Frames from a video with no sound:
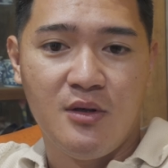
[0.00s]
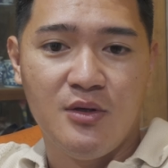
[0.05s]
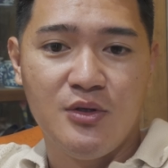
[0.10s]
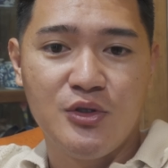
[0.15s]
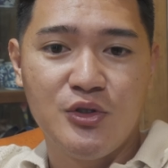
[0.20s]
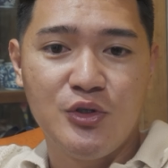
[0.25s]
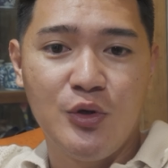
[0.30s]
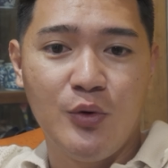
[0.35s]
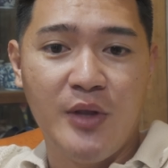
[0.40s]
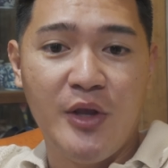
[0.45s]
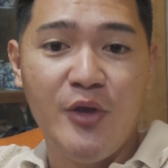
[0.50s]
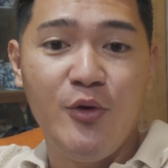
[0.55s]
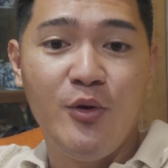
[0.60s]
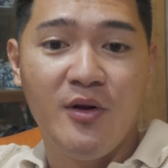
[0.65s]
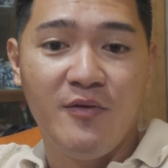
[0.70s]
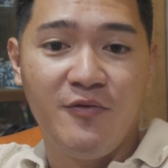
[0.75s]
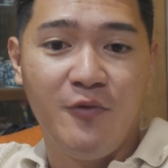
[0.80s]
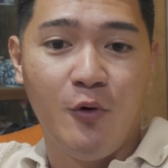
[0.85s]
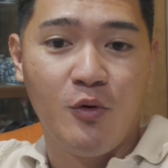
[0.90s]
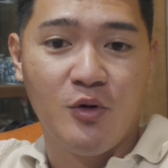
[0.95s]
so that you
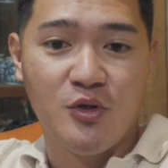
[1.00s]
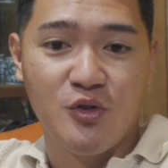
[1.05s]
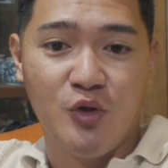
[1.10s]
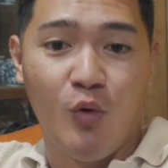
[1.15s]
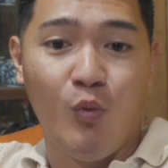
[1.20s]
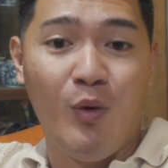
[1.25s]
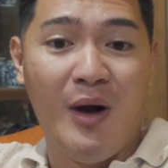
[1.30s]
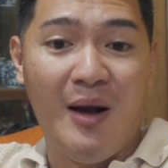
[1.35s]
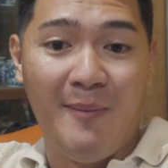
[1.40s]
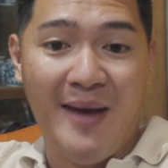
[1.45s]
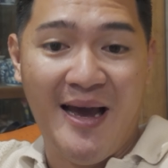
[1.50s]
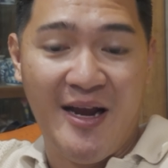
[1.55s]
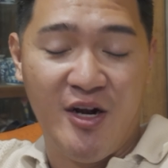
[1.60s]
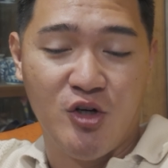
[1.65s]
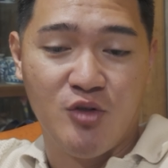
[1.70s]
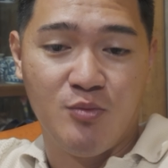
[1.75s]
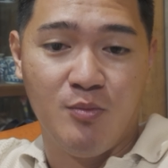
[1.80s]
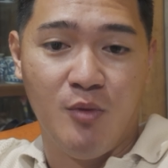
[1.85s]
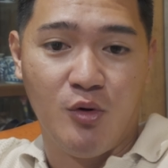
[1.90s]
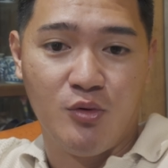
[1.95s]
can focus on what
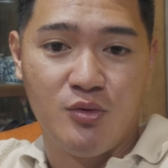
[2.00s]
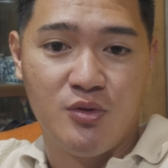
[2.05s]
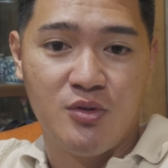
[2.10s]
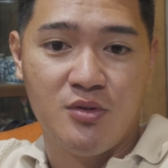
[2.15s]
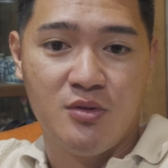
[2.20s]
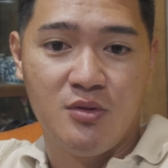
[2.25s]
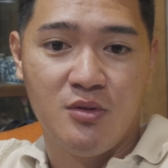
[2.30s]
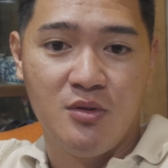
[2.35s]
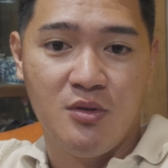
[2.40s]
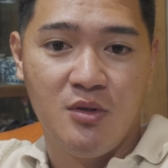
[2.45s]
matters most,